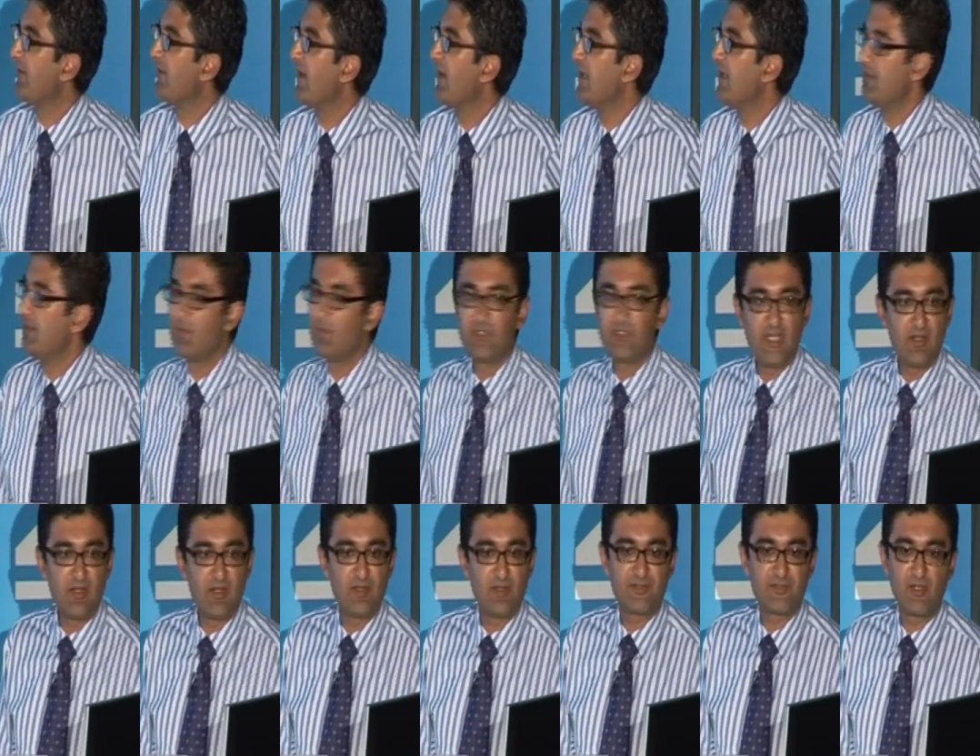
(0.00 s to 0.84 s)
any
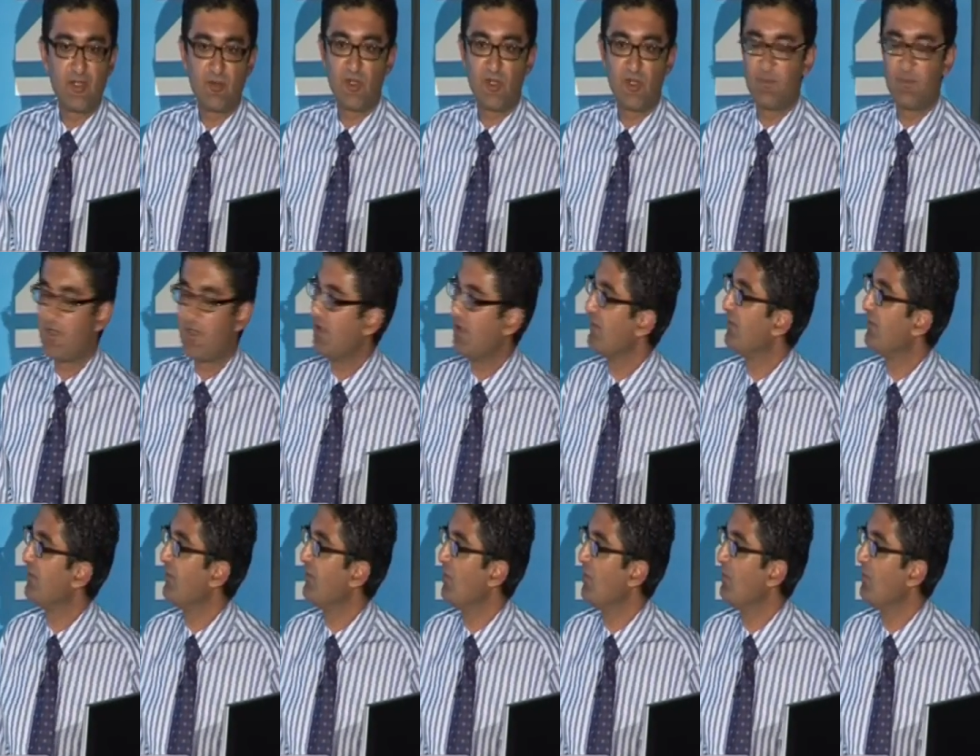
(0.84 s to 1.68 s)
materials that are going to be
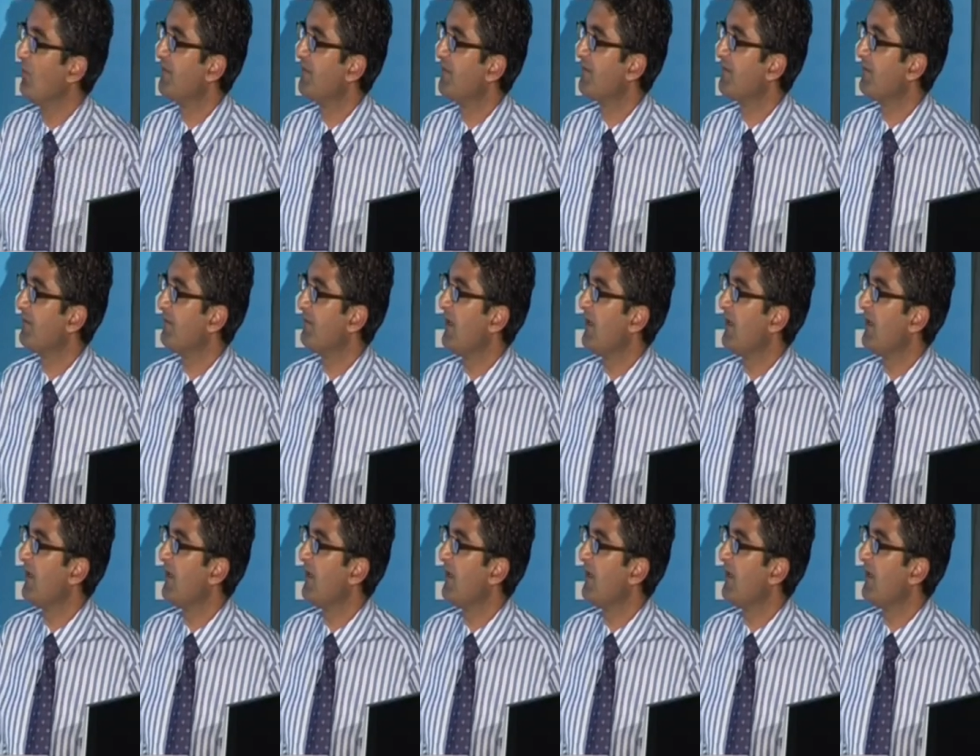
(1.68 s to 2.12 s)
consumed